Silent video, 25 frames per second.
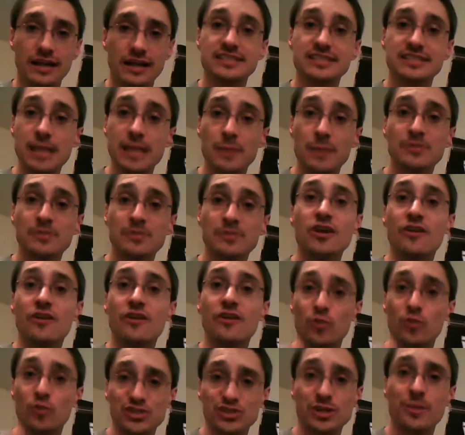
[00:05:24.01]
except
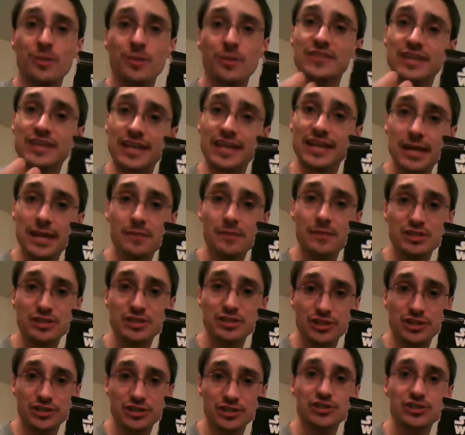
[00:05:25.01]
for some of the
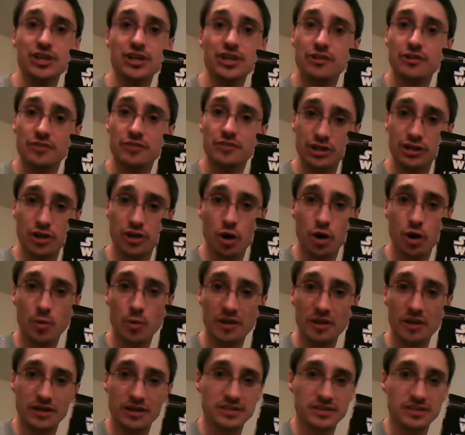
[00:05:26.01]
images that go
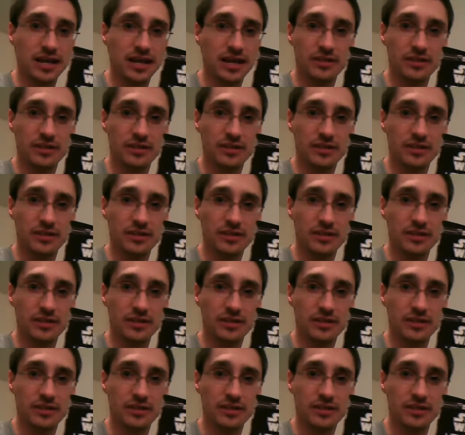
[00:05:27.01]
with it.